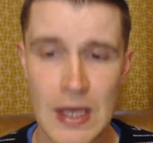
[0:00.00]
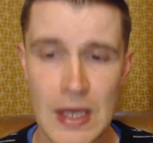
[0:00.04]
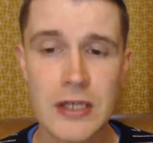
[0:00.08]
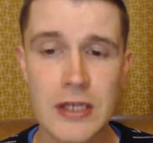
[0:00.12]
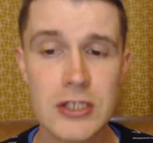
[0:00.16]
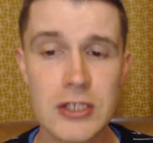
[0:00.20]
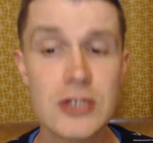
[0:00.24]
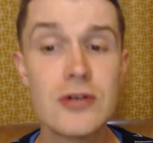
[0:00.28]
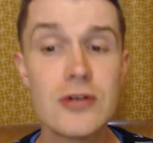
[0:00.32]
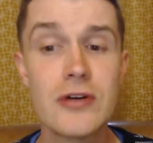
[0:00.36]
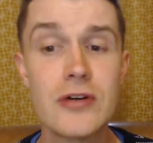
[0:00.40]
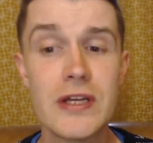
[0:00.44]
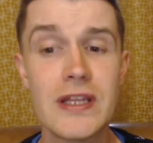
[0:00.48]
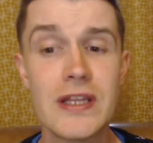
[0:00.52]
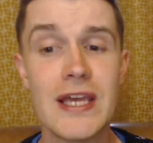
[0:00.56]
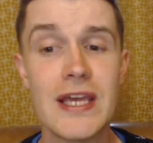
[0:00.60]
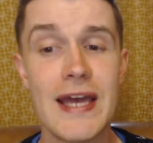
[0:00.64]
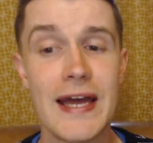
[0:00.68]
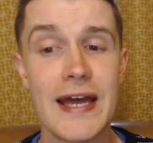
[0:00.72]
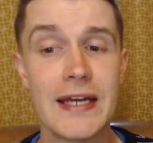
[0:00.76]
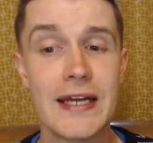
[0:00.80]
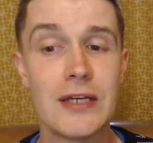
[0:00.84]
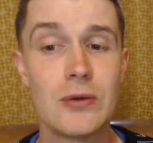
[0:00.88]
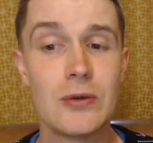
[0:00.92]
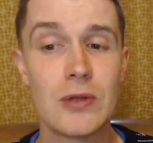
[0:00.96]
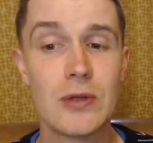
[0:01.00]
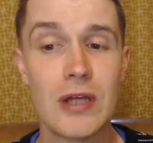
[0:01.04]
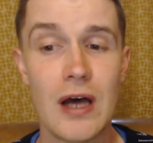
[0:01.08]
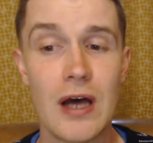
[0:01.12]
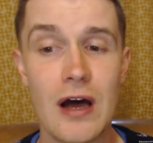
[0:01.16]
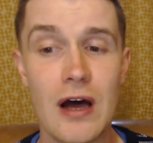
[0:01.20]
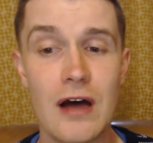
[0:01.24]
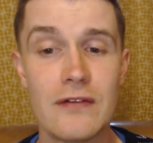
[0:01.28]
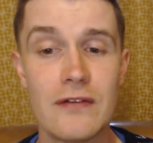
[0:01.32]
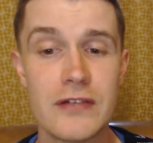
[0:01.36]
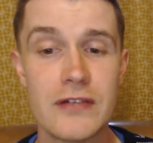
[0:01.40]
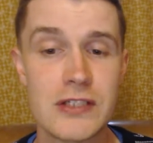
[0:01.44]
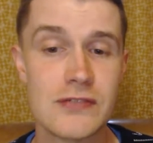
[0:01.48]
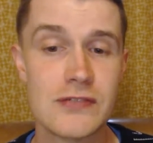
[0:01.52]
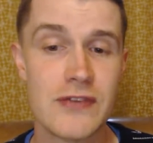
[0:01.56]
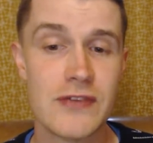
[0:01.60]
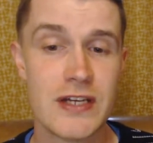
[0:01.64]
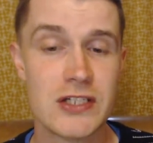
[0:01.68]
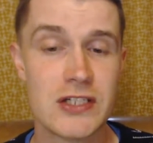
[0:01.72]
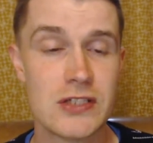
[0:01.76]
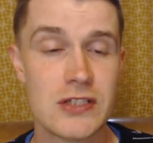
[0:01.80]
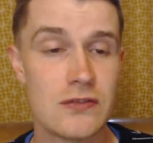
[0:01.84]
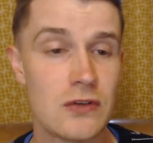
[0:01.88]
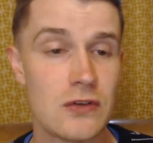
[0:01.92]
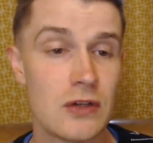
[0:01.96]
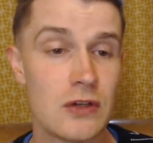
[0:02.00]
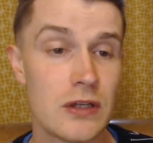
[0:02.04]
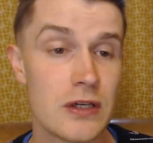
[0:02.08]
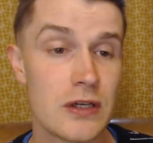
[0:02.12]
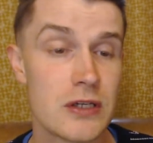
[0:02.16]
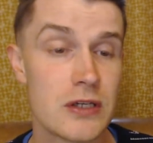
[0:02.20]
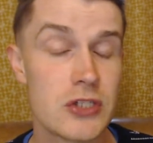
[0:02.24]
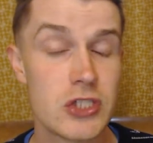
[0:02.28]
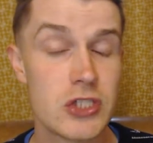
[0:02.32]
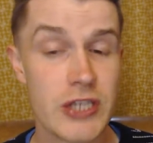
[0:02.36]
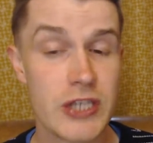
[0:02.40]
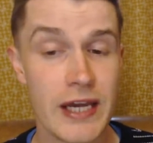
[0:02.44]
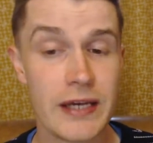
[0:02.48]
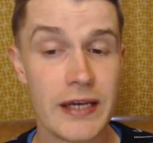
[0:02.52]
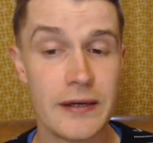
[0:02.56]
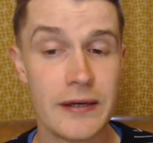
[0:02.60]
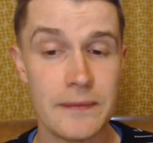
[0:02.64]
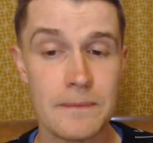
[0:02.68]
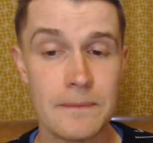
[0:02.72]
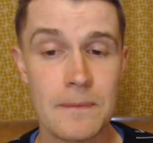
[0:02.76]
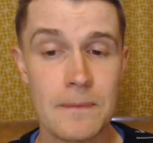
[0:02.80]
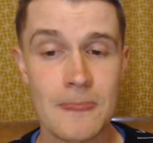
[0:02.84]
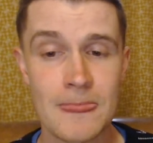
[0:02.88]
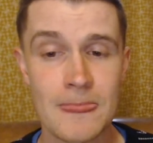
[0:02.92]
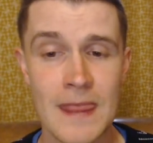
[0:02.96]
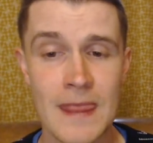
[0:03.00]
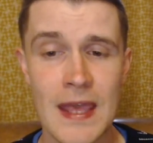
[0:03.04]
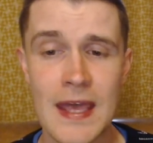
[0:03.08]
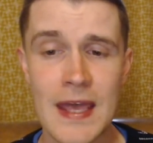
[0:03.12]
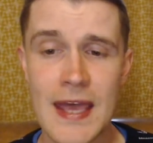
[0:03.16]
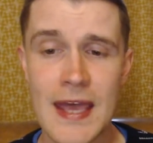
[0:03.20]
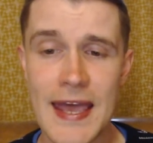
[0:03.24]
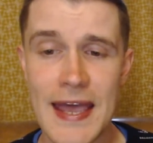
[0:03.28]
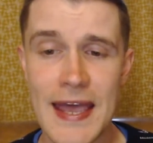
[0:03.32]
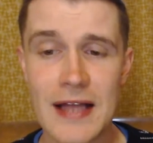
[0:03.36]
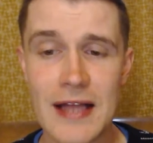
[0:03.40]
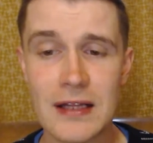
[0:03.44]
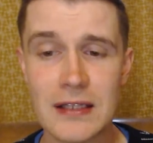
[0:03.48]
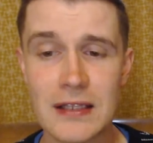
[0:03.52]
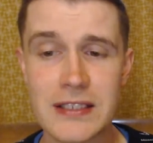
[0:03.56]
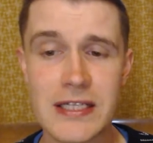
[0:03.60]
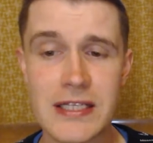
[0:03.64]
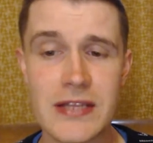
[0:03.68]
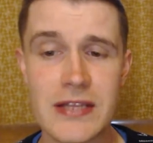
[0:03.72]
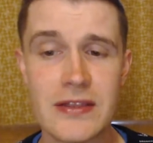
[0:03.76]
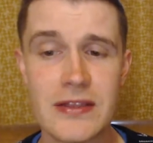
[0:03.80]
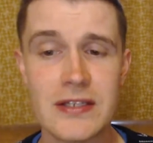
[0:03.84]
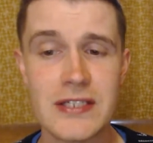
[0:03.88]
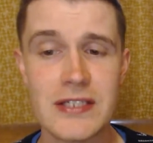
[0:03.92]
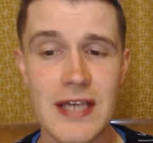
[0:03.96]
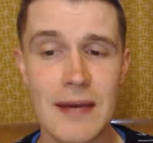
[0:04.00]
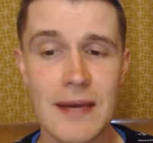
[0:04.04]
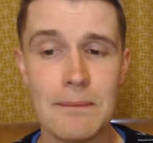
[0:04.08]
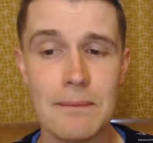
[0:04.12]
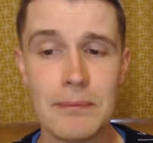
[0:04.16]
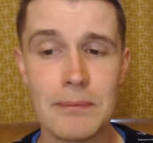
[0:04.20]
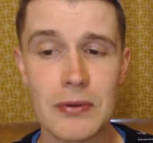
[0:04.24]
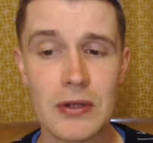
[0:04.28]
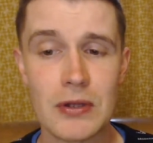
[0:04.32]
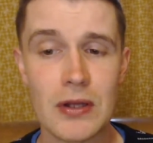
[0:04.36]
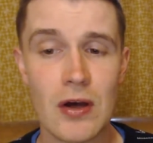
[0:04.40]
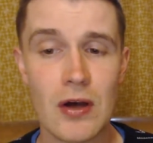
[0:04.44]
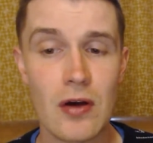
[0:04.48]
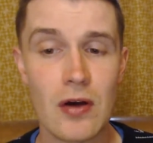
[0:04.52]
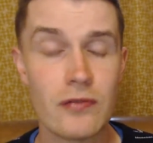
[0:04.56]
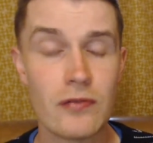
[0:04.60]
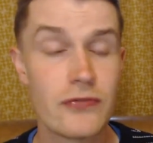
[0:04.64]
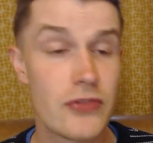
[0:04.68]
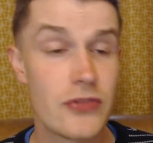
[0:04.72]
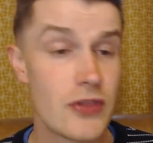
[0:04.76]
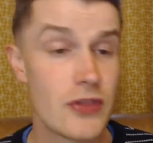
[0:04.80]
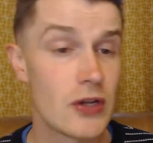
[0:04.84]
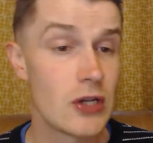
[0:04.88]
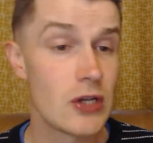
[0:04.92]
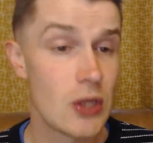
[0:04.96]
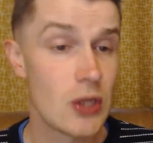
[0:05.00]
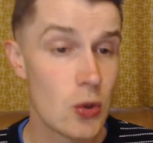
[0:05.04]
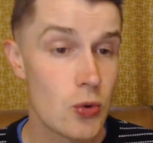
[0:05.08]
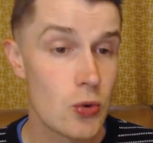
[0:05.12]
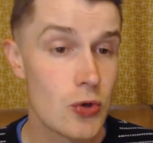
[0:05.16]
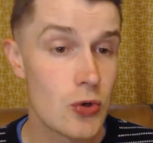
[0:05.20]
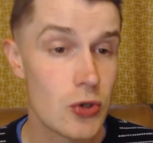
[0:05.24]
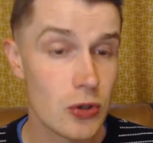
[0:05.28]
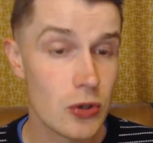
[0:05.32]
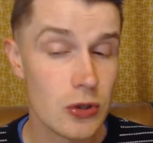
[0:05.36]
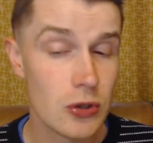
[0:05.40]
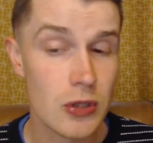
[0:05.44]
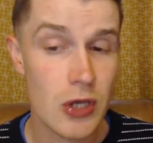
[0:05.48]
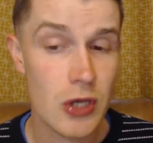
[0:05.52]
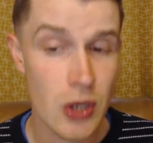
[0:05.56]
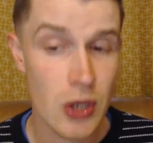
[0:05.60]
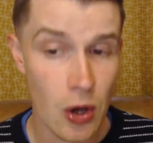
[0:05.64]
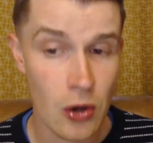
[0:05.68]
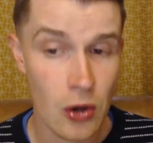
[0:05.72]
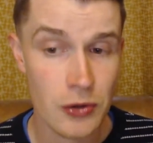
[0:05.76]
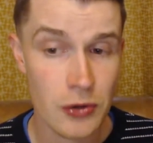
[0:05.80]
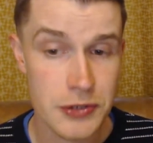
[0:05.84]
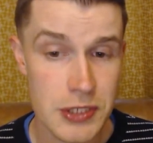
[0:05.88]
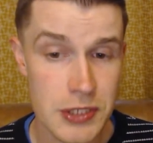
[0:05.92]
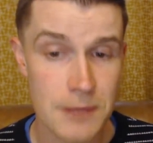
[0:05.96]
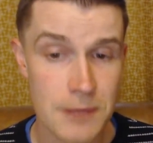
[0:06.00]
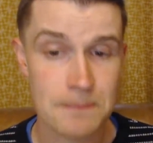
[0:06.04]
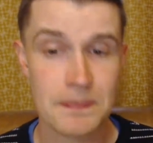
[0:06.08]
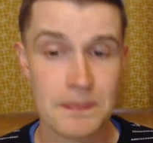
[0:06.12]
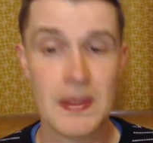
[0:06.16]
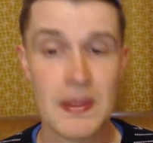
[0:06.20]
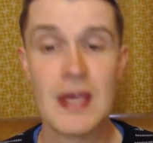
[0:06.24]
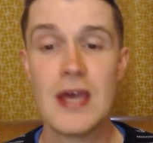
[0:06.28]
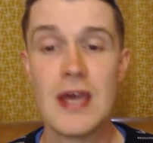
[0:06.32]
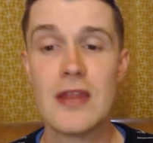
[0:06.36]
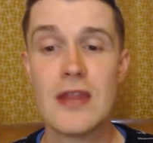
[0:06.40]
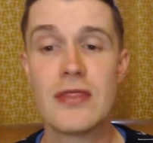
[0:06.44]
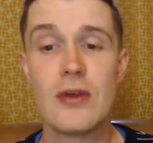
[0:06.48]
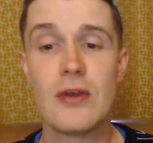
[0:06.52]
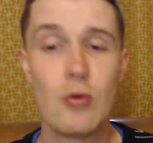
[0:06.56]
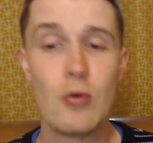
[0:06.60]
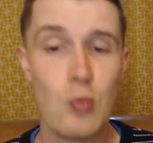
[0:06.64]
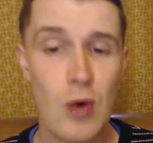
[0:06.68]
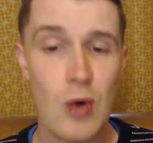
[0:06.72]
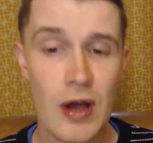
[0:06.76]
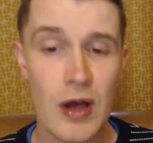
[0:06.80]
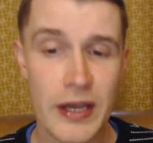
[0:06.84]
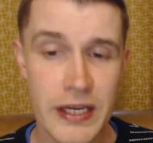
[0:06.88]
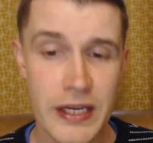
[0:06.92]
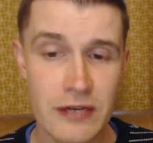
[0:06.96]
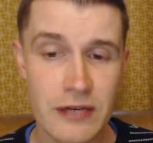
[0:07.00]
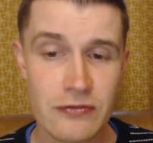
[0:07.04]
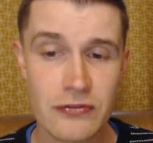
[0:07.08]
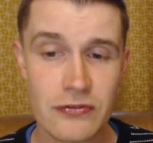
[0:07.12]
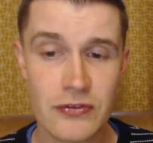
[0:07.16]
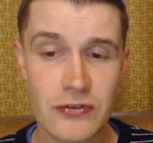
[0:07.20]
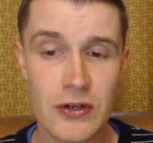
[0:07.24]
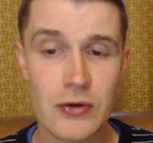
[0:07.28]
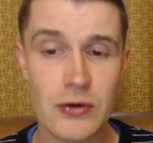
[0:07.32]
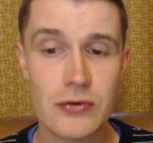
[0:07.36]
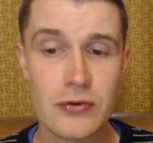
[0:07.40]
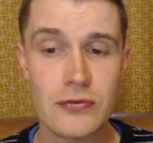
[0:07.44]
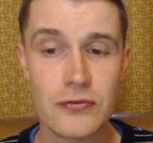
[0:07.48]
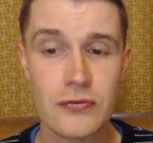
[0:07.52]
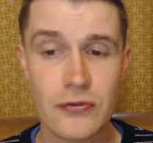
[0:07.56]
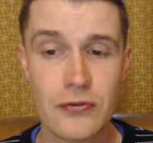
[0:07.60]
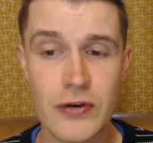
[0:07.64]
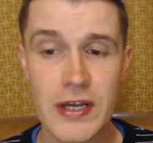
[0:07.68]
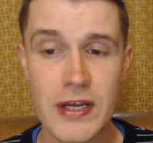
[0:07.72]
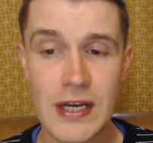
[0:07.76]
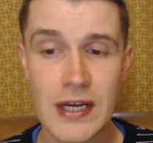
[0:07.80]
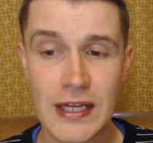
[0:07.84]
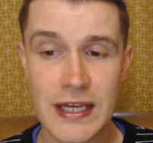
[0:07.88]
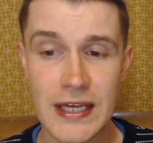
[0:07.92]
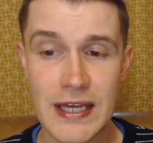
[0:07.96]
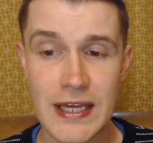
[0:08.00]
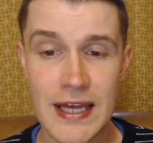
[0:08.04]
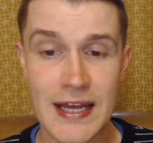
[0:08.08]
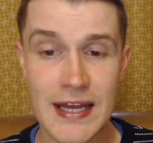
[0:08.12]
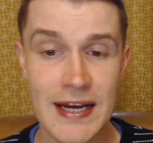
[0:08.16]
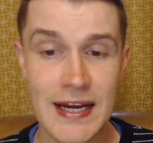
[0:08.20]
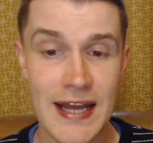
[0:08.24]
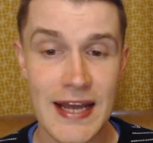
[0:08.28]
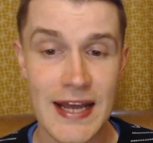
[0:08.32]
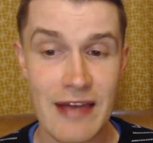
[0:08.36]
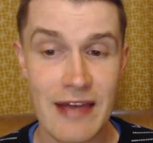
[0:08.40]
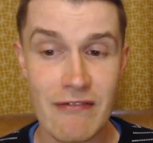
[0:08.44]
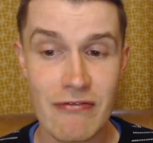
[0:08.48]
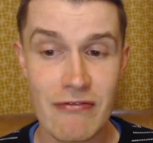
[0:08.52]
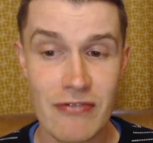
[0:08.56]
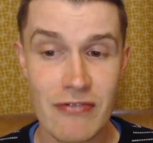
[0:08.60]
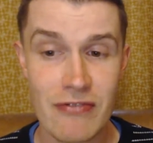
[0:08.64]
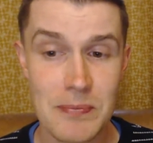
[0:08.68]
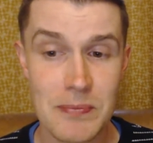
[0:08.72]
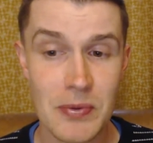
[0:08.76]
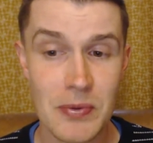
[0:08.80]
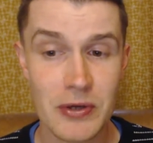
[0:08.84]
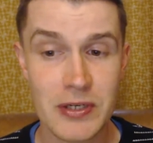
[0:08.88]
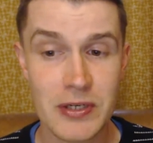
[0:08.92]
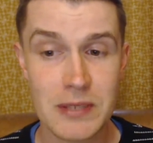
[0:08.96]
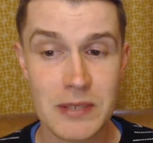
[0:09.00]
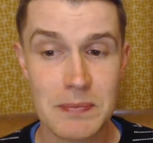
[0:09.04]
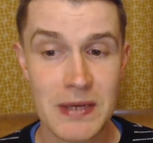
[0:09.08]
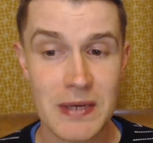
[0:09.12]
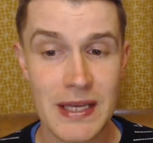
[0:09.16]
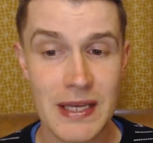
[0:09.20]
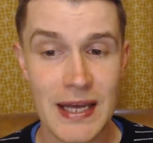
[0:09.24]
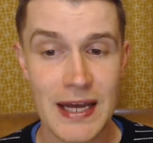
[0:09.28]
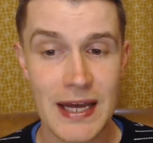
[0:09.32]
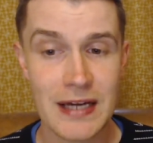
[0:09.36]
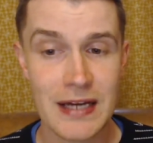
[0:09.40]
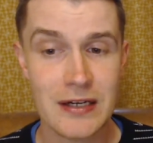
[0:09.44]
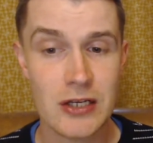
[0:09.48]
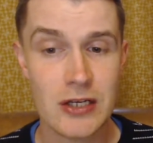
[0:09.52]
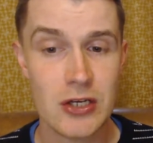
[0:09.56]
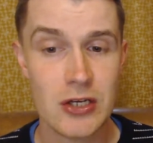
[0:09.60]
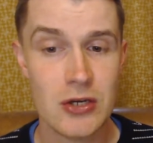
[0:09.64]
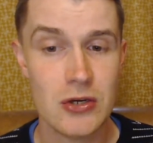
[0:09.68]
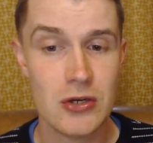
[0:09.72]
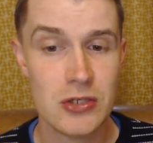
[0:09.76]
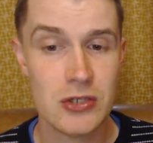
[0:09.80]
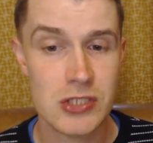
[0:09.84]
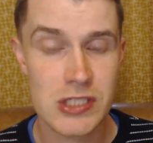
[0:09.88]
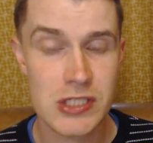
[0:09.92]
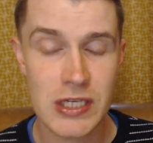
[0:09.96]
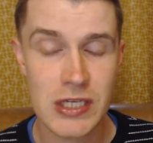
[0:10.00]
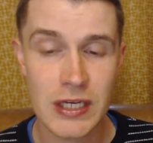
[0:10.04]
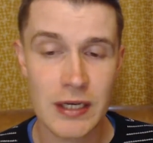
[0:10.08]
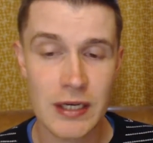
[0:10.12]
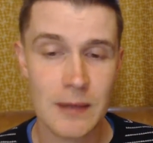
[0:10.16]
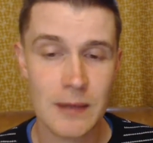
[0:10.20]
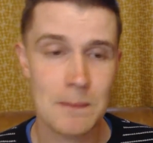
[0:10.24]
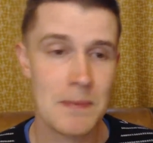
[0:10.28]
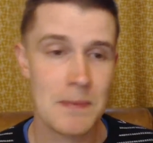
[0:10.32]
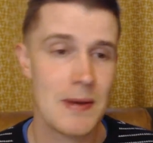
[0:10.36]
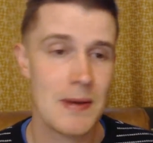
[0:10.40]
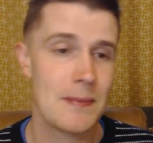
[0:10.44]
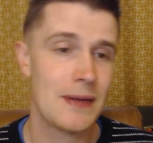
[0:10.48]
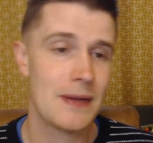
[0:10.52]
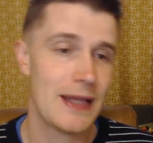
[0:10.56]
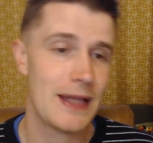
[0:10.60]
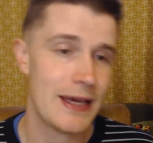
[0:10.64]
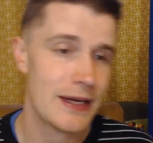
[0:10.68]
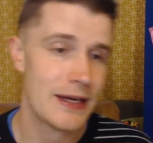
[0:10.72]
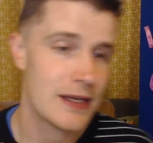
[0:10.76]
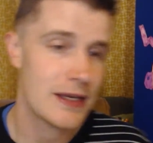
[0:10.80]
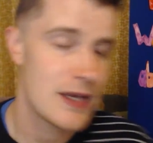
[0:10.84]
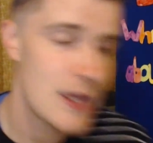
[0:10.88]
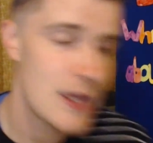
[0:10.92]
During the annual harvest festival at Shechem, held in the temple of the local god, the wine flowed freely and everybody began cursing Abimelech.